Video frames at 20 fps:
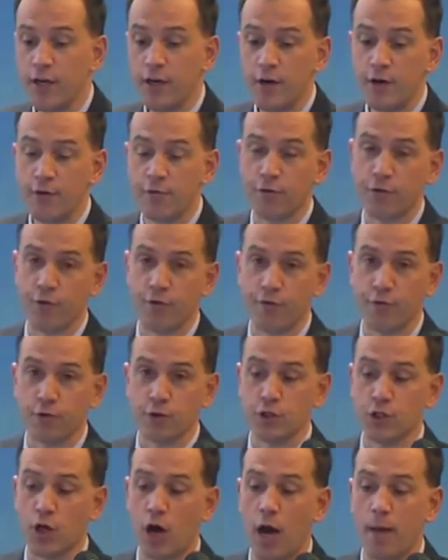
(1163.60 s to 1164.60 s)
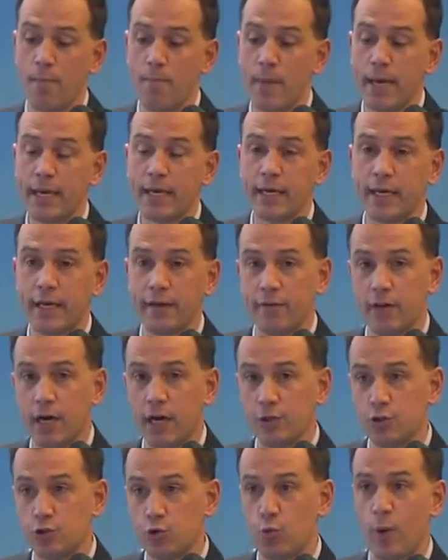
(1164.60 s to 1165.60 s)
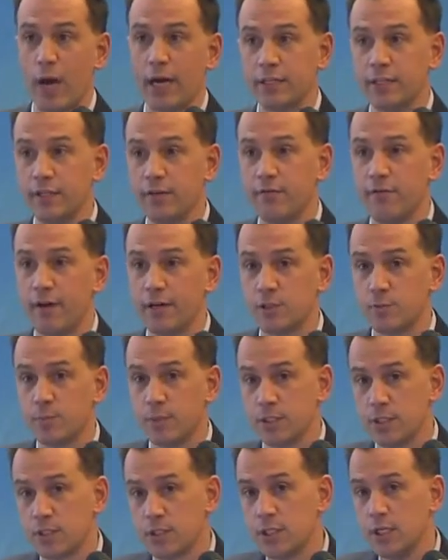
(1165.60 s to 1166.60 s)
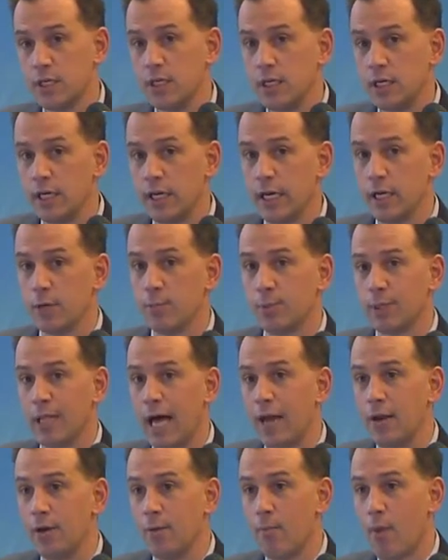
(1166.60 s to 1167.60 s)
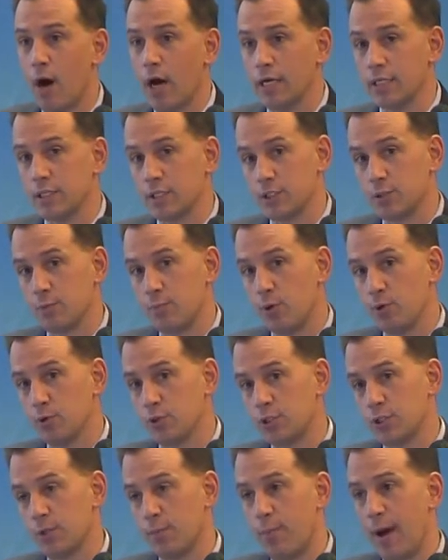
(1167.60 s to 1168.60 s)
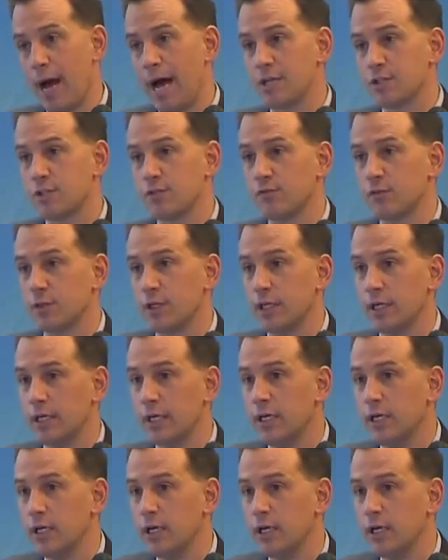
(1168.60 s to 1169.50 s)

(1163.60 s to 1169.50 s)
for the first time making direct investments in platinum mines as opposed to passively